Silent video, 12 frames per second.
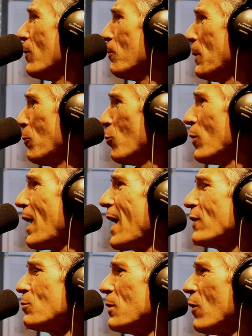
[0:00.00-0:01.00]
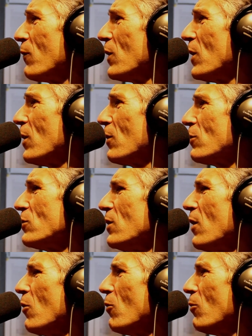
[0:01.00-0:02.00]
People would ask me over the years,
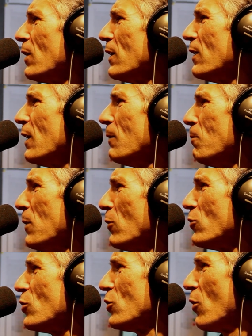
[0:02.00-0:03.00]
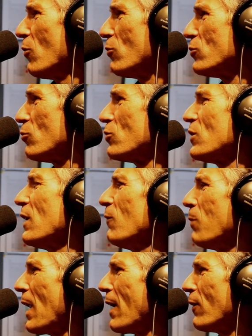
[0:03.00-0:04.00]
we did milk shows, or Steve
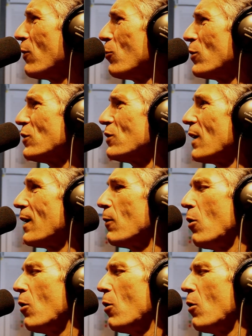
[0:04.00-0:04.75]
Blauner would say,